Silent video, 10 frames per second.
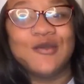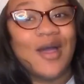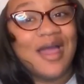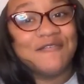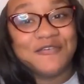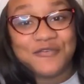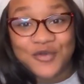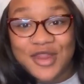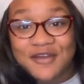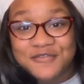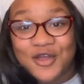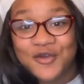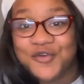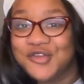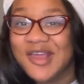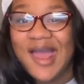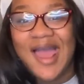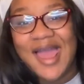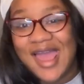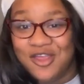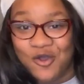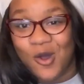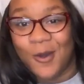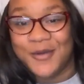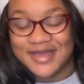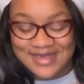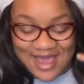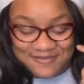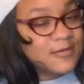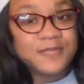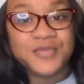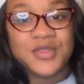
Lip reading: You'll have it for leftovers, and you'll always have it.